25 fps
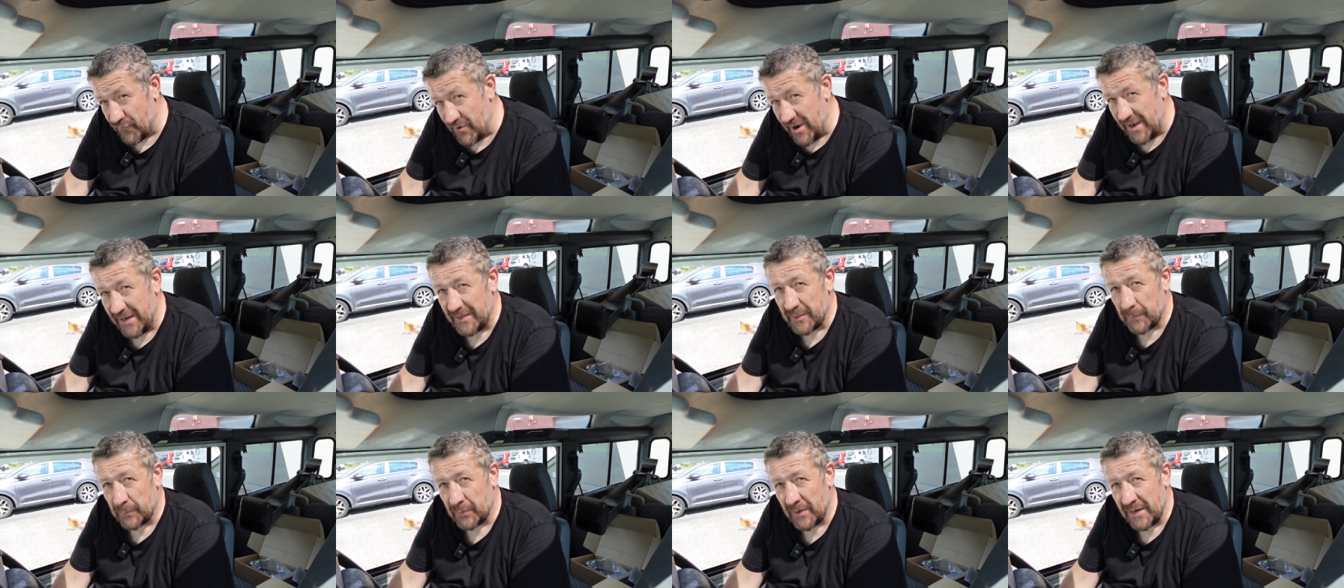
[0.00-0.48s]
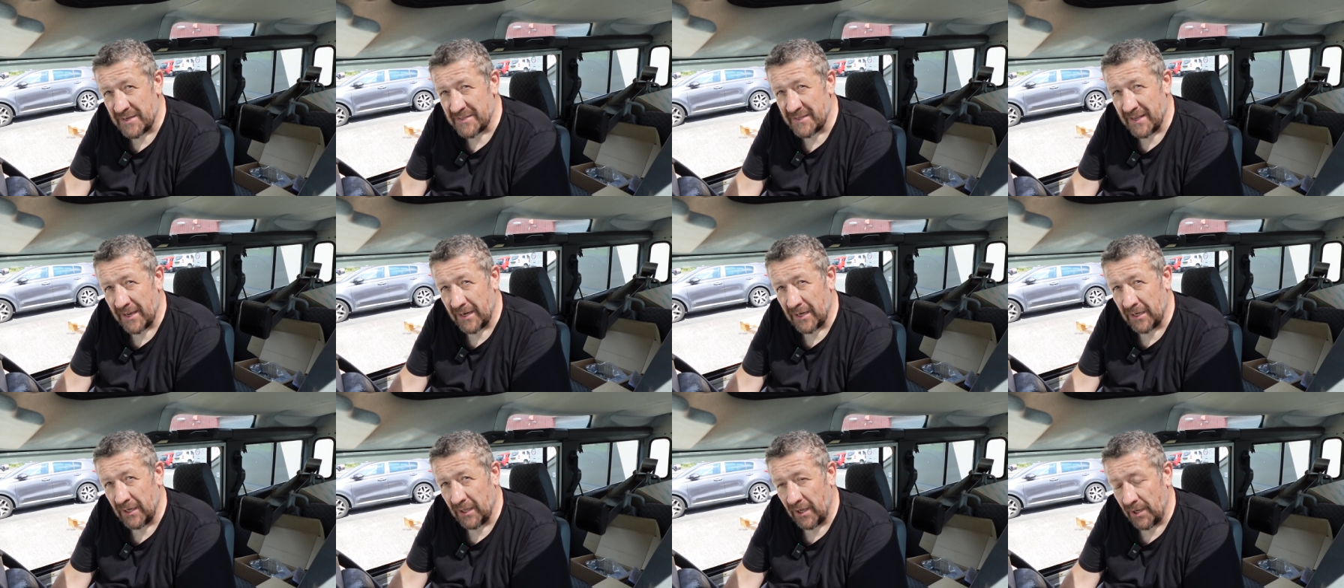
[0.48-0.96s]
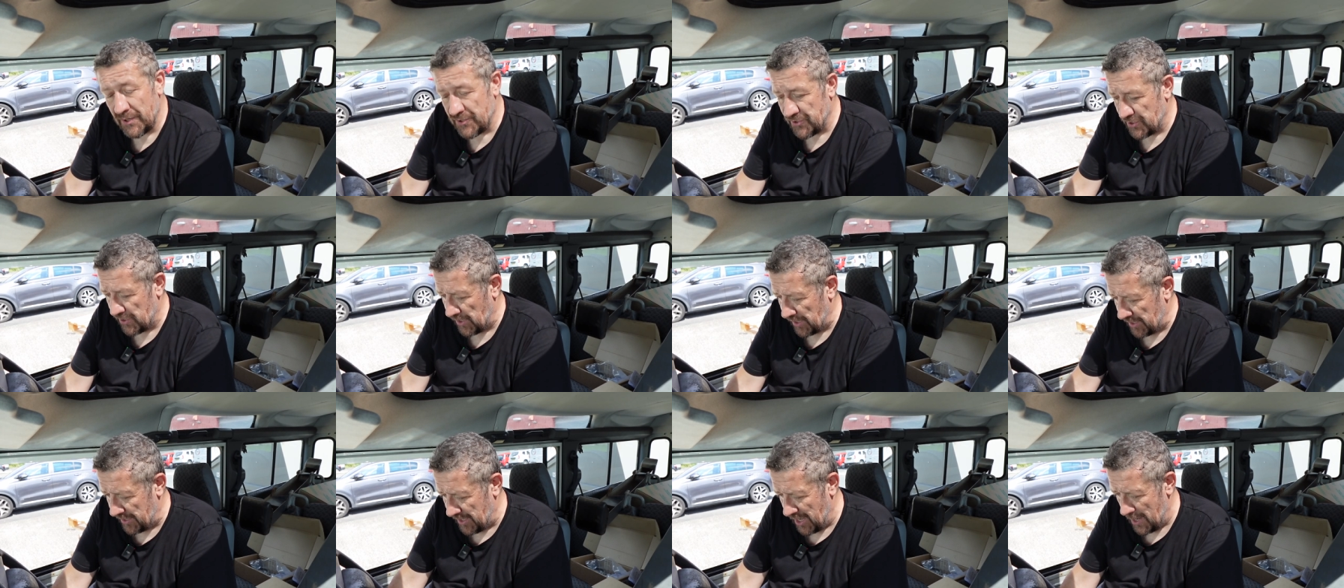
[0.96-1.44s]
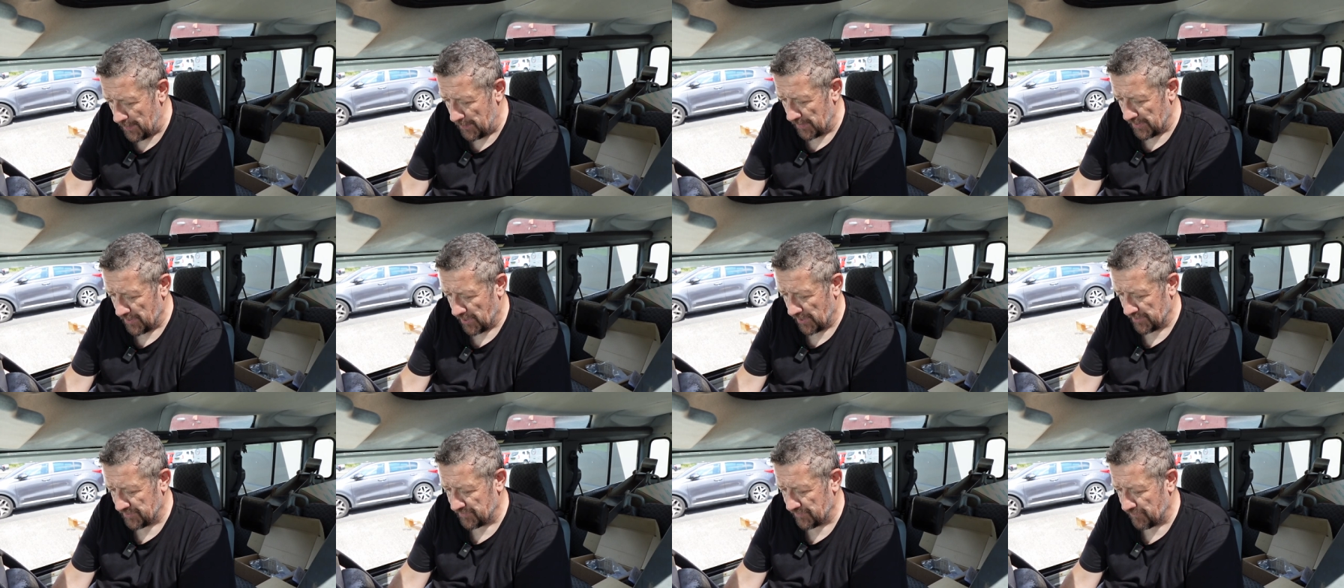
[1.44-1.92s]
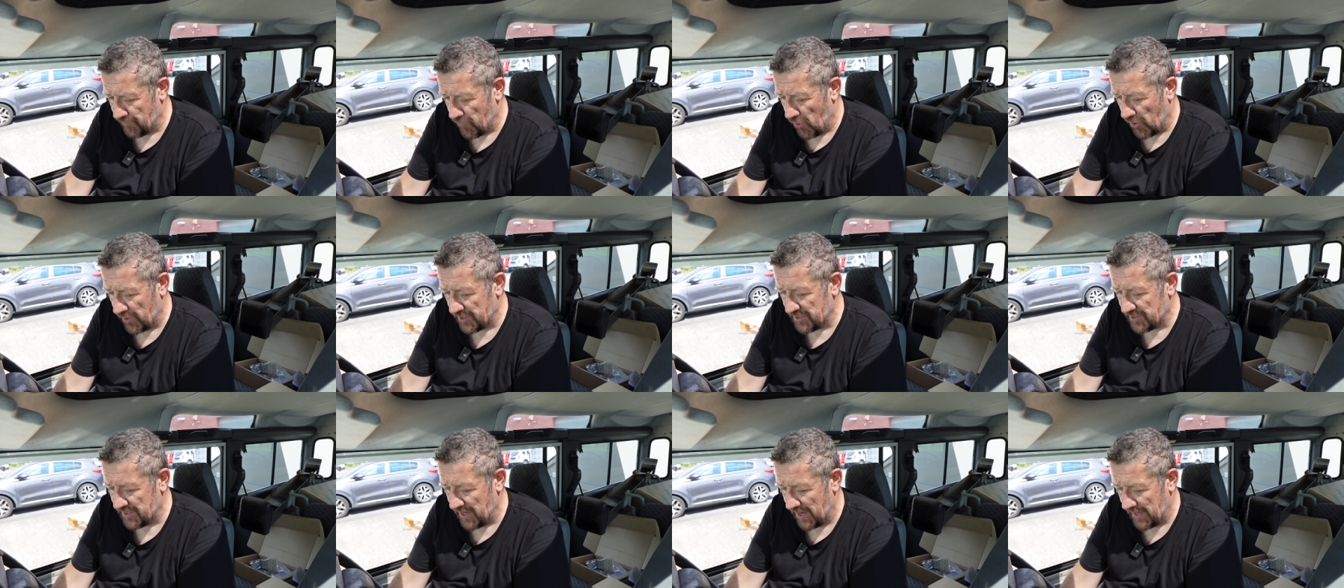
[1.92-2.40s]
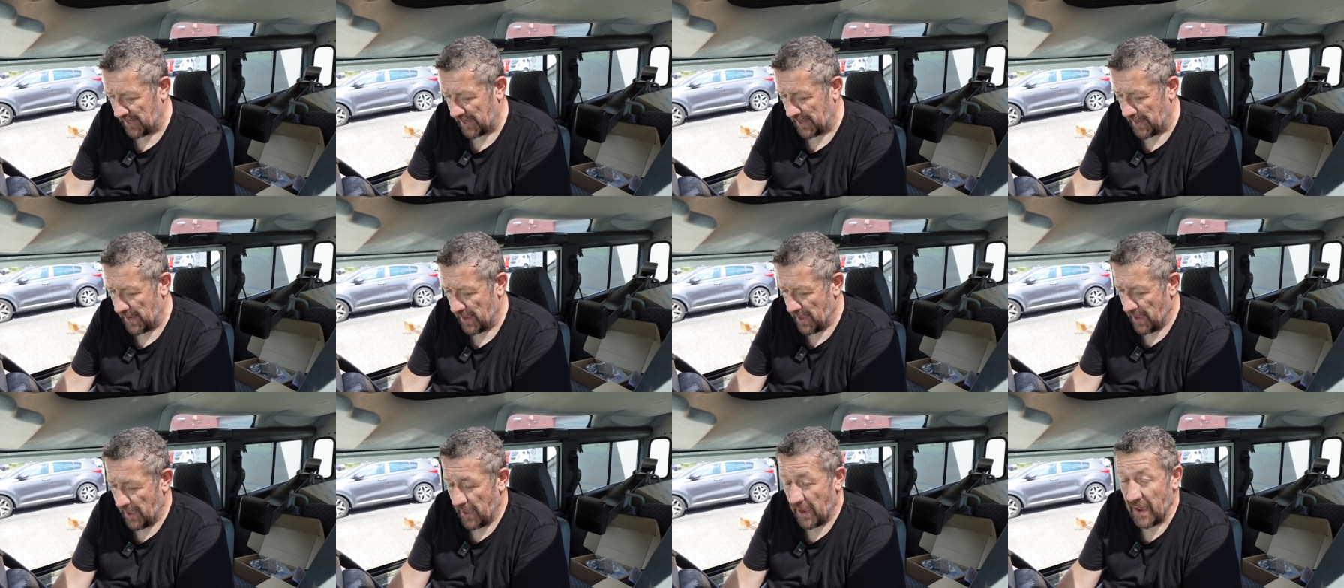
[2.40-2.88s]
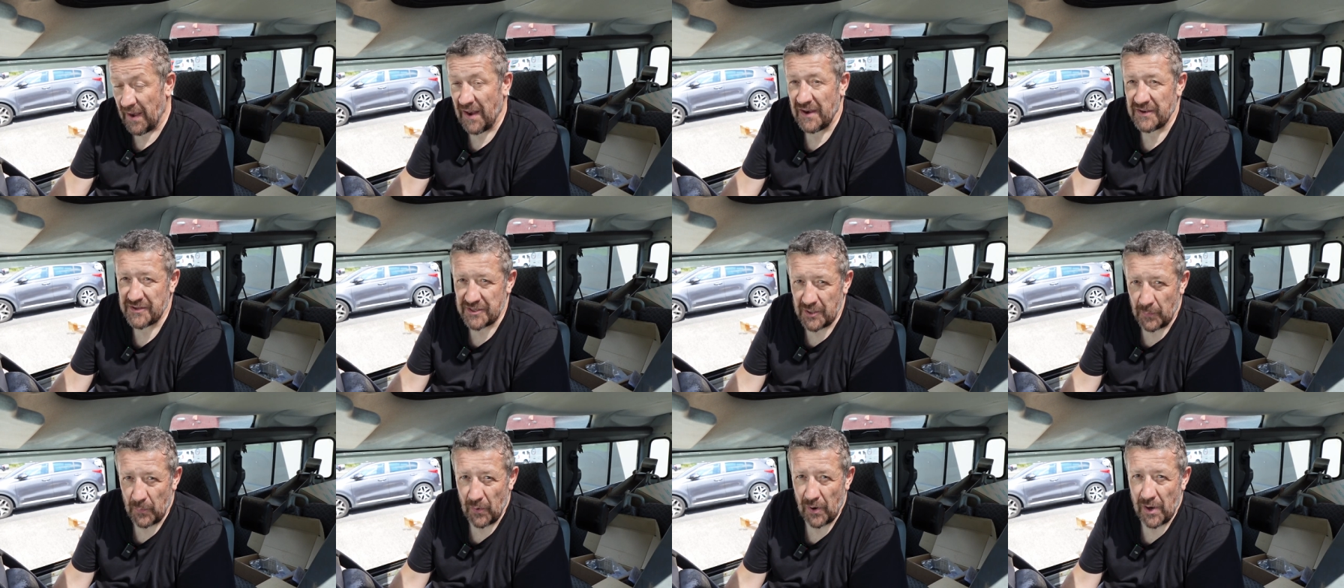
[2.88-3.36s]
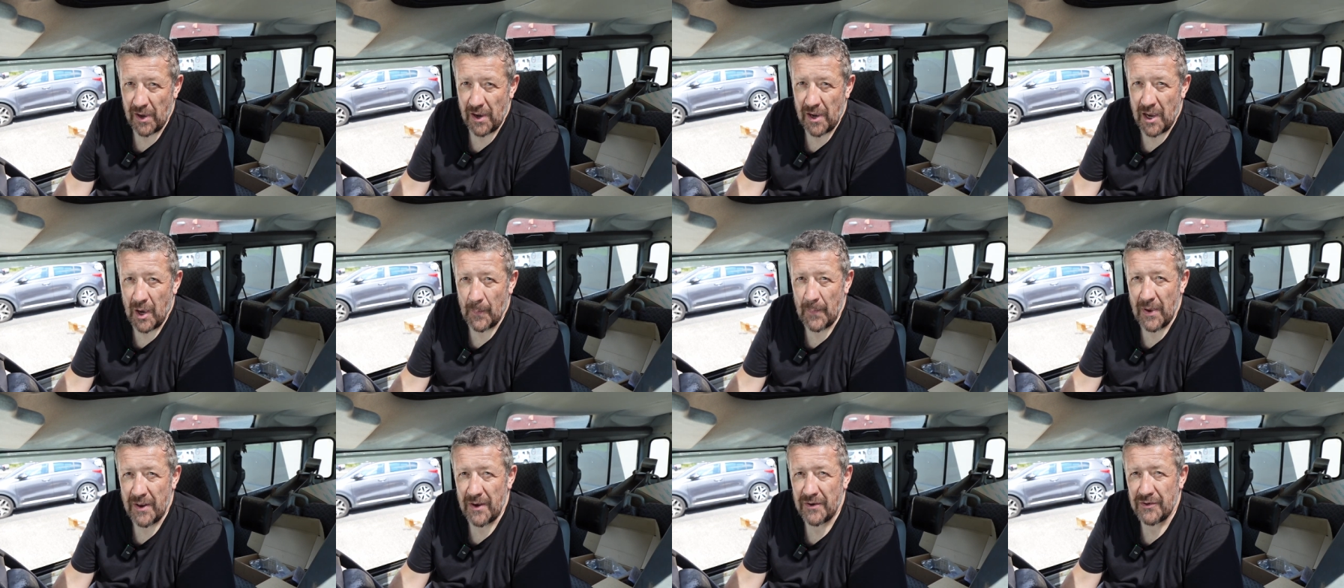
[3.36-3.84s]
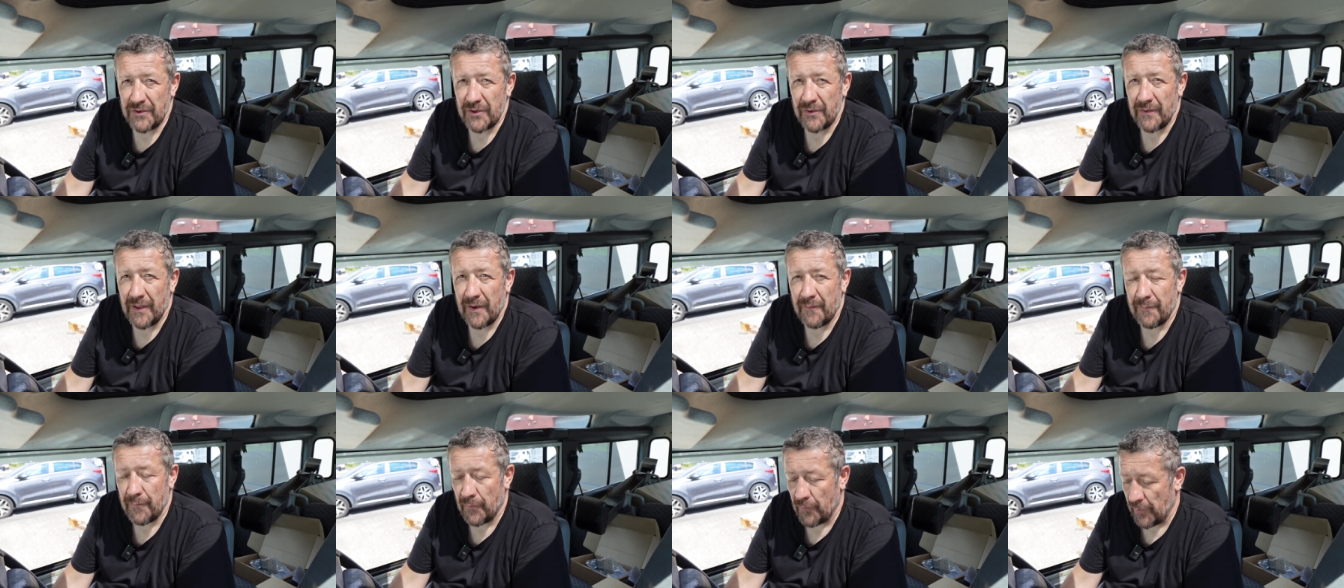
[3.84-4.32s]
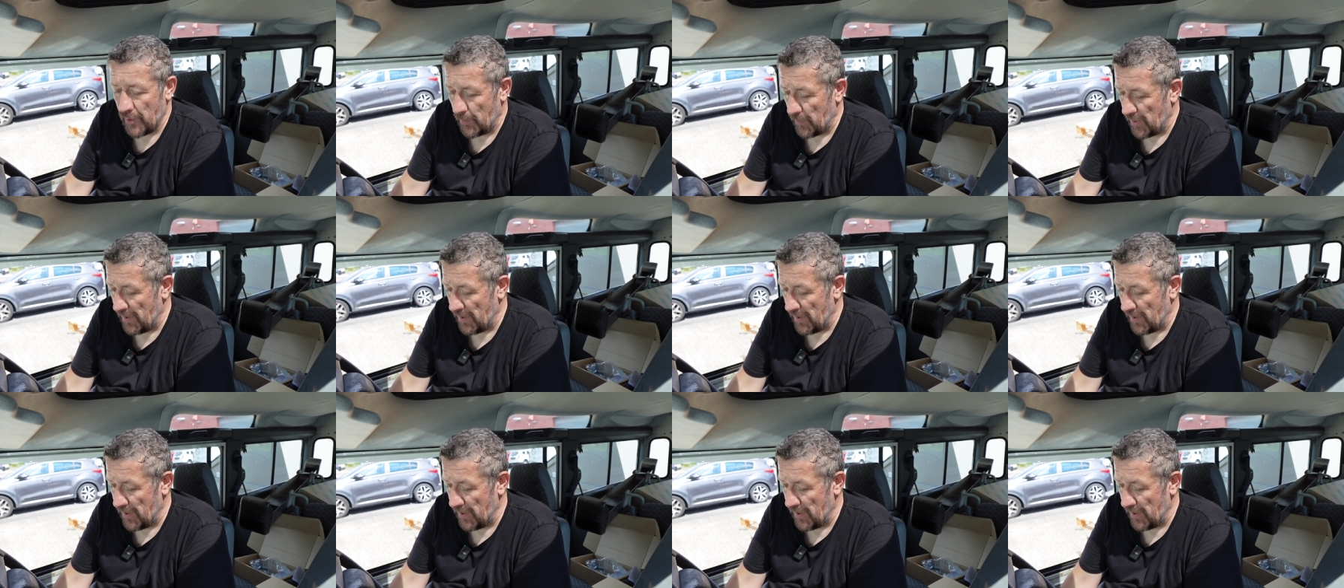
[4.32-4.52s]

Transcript: really depress that clutch. You can keep it nice and rock steady and then someone can come in and do that for you.